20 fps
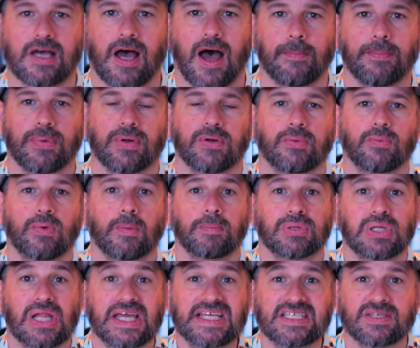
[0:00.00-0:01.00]
top
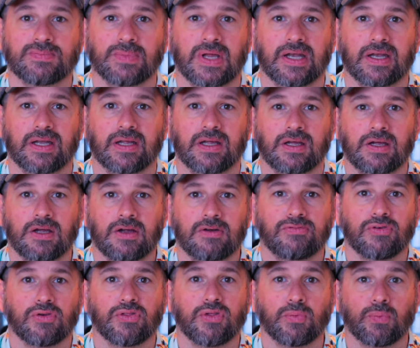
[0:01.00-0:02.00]
replacement
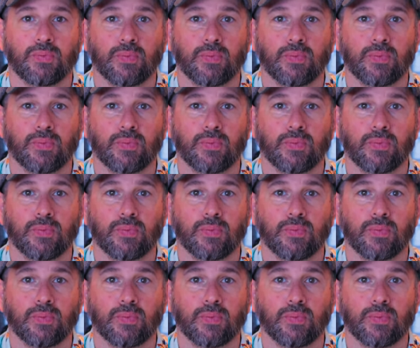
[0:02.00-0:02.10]
for the